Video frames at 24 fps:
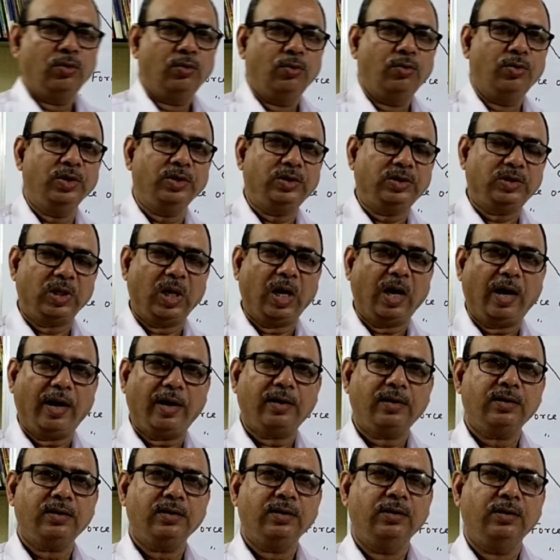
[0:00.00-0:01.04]
which
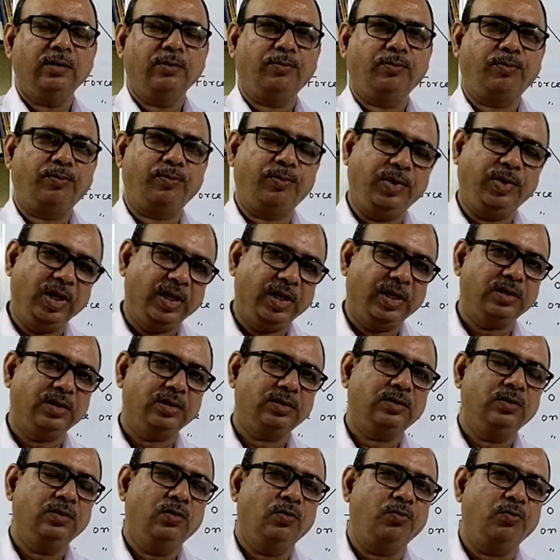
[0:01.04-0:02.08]
are
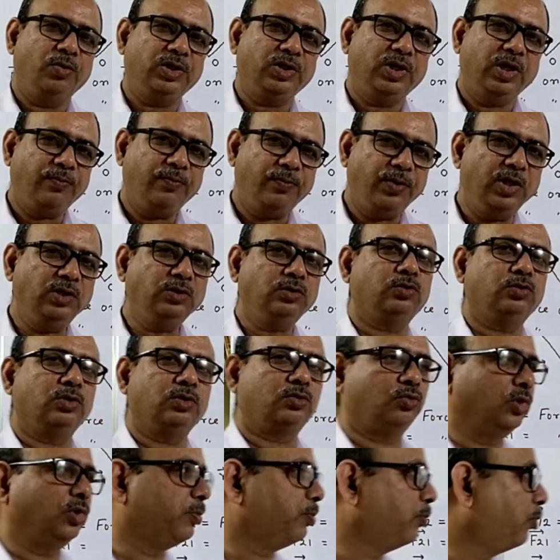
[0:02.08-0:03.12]
placed with reference
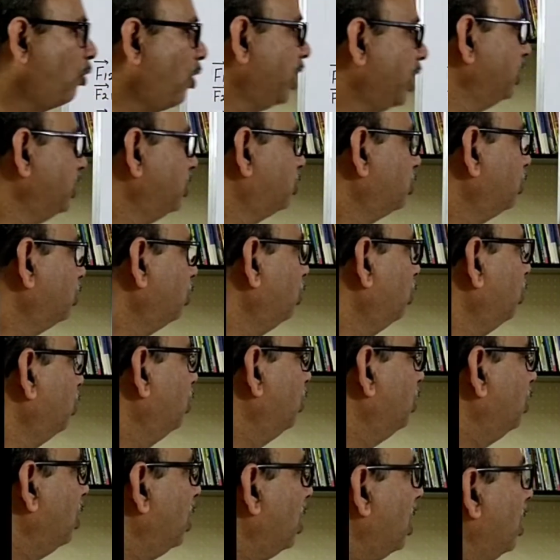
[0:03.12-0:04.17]
to a point
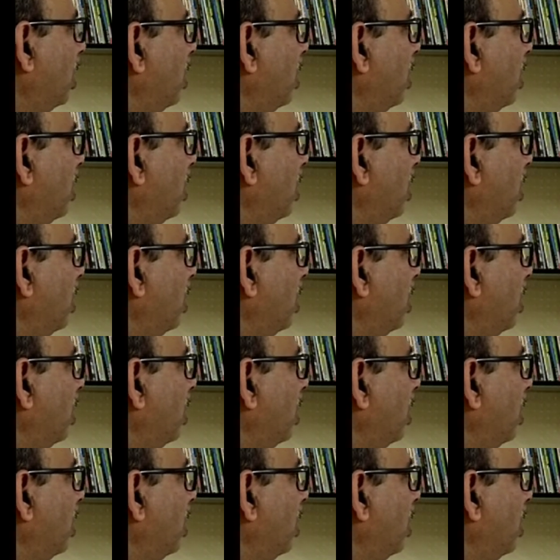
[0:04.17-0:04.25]
O